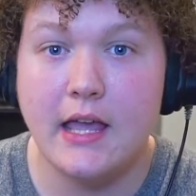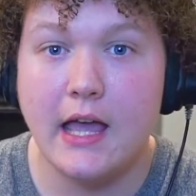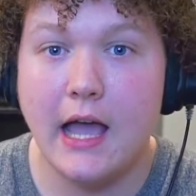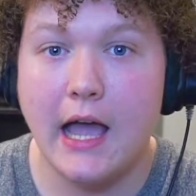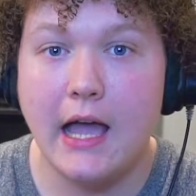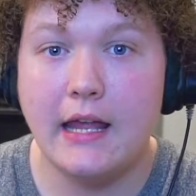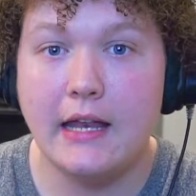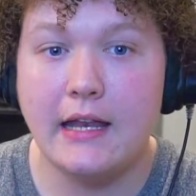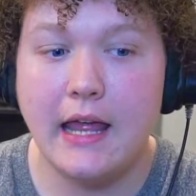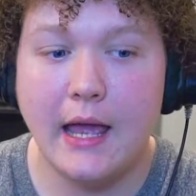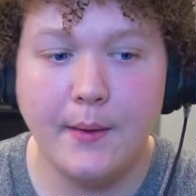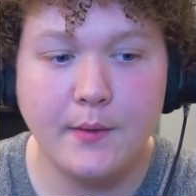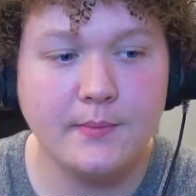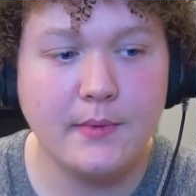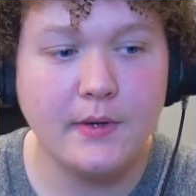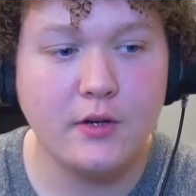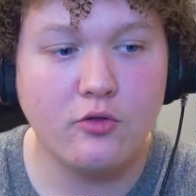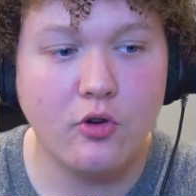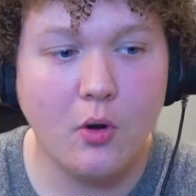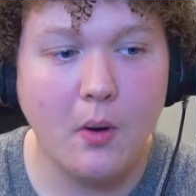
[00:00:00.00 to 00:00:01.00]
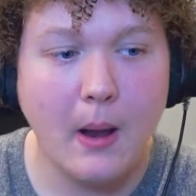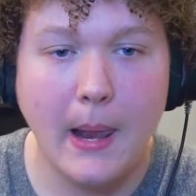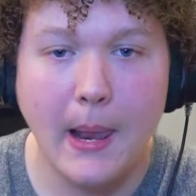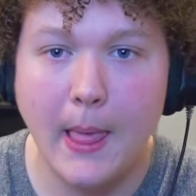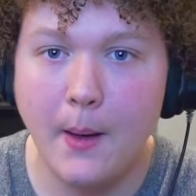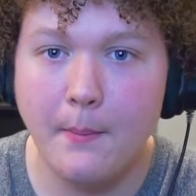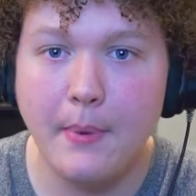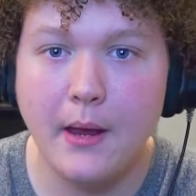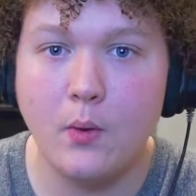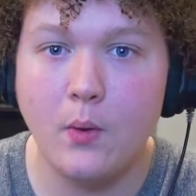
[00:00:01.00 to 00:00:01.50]
and it helps me grow a little
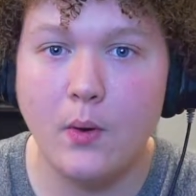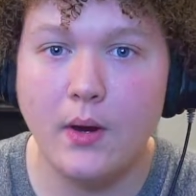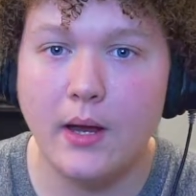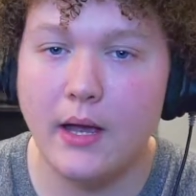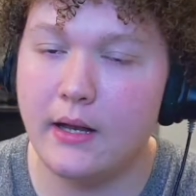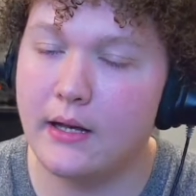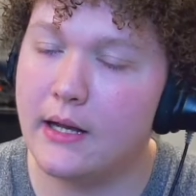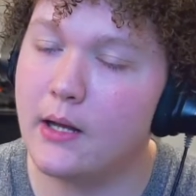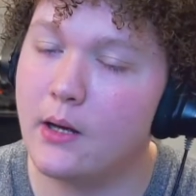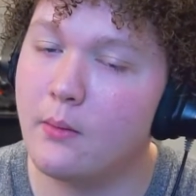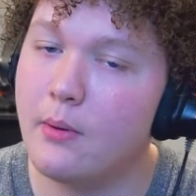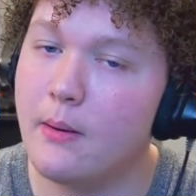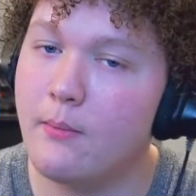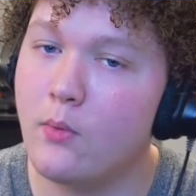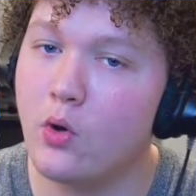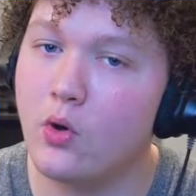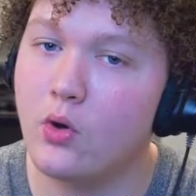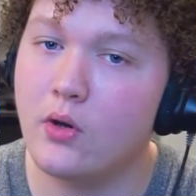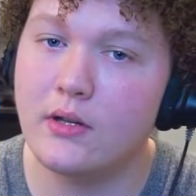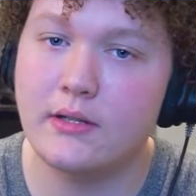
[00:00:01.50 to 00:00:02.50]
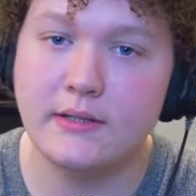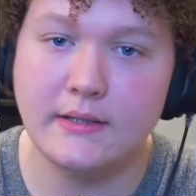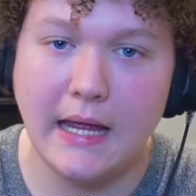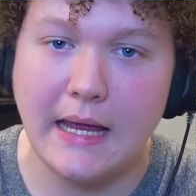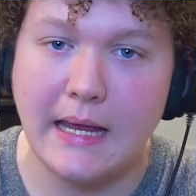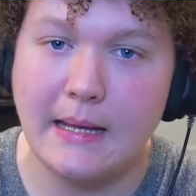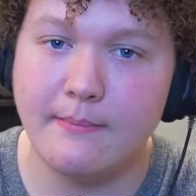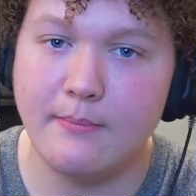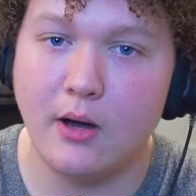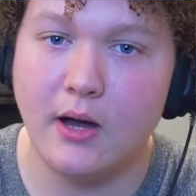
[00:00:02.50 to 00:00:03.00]
bit quicker and a little bit more
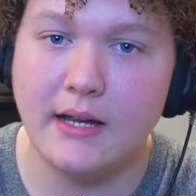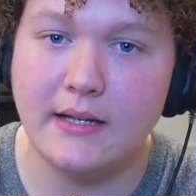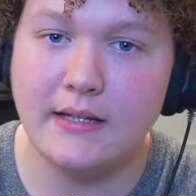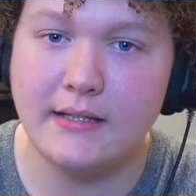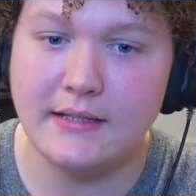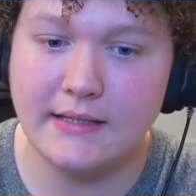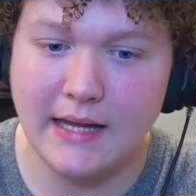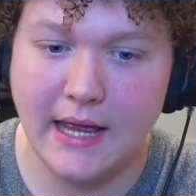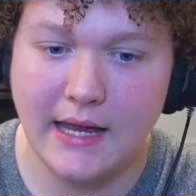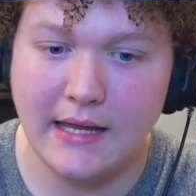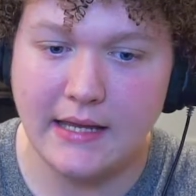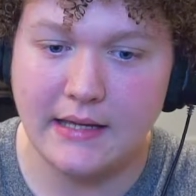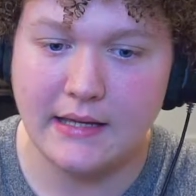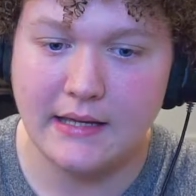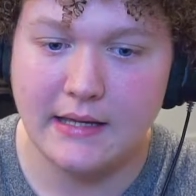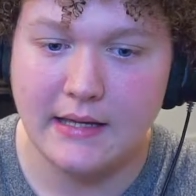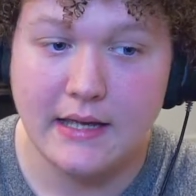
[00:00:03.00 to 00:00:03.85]
day by day.